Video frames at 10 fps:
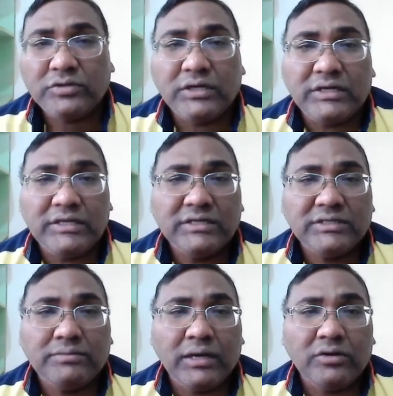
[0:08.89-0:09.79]
to 30 years
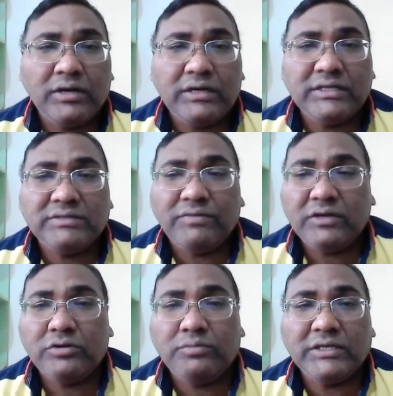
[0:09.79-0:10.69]
in Bangalore, and these very
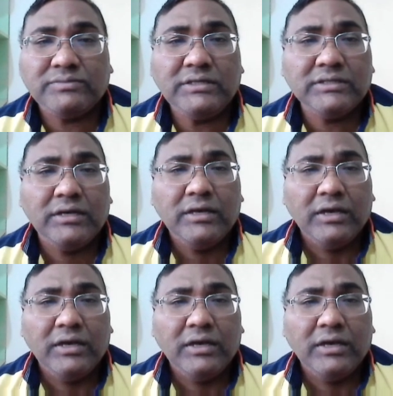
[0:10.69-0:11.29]
good placements.